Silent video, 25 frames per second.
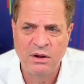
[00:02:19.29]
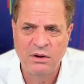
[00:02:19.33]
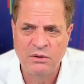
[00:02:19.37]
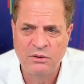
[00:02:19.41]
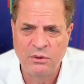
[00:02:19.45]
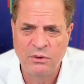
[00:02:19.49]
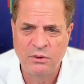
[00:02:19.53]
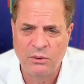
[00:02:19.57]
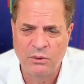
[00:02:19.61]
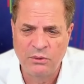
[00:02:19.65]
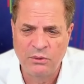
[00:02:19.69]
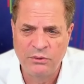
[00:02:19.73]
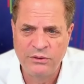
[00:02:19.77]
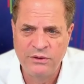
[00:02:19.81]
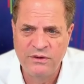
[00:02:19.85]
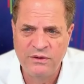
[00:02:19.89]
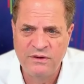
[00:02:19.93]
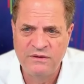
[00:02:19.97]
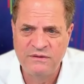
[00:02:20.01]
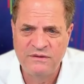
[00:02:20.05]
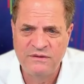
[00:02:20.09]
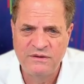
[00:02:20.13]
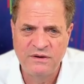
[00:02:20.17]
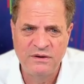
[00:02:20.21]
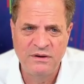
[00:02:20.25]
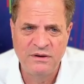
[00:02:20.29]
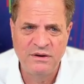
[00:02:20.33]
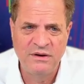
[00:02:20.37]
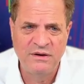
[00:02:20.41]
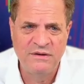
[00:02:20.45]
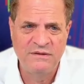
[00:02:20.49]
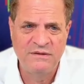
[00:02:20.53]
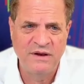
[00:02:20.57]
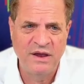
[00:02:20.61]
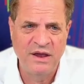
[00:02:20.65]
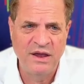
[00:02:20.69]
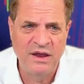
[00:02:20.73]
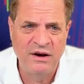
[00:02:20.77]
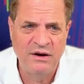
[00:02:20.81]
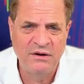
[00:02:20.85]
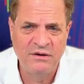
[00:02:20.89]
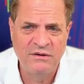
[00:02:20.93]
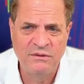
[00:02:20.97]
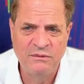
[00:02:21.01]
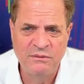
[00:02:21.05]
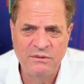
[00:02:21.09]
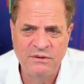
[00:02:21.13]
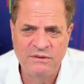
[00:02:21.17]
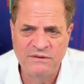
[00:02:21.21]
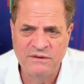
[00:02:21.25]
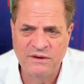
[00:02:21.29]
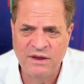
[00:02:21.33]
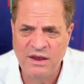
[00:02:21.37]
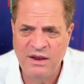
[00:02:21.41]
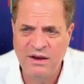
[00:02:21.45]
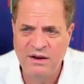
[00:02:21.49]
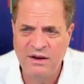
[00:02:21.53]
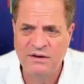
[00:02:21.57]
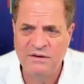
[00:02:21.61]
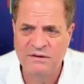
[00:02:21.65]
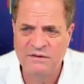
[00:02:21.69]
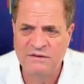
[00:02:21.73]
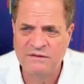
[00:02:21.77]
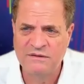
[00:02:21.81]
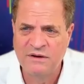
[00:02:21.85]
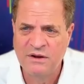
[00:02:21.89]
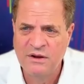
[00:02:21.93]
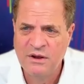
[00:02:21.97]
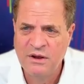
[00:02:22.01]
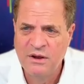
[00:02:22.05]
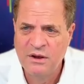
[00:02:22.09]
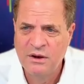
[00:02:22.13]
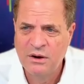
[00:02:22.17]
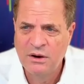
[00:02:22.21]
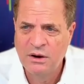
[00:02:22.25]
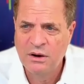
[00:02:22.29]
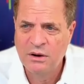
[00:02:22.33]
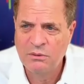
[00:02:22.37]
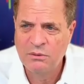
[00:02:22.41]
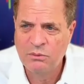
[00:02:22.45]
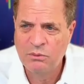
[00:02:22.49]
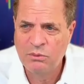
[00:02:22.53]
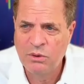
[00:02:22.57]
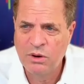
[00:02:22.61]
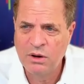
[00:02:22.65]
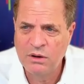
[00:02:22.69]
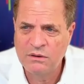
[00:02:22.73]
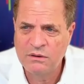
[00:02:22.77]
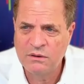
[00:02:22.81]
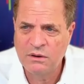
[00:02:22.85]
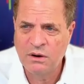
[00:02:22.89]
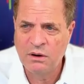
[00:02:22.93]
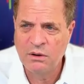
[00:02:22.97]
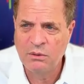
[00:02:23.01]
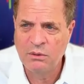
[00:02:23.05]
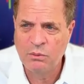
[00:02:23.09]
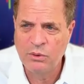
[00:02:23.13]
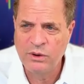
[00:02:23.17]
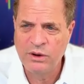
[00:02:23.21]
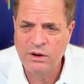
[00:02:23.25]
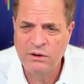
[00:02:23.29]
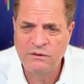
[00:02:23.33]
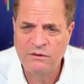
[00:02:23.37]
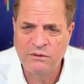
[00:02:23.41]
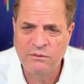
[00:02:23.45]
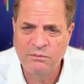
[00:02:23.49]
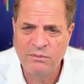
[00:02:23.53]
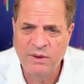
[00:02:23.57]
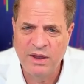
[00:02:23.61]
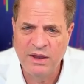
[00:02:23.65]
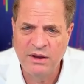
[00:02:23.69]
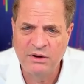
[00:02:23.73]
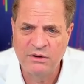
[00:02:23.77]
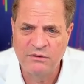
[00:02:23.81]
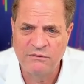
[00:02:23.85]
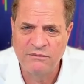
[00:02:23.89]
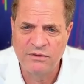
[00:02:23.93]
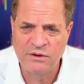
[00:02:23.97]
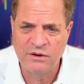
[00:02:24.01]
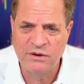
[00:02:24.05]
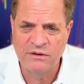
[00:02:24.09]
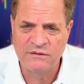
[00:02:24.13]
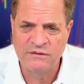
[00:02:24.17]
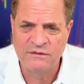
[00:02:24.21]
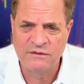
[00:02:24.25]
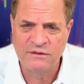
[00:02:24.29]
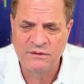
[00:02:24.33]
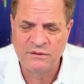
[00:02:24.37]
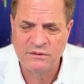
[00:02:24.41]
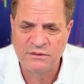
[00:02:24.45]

Gold is uh, is adding to its gains. What are we to make of this?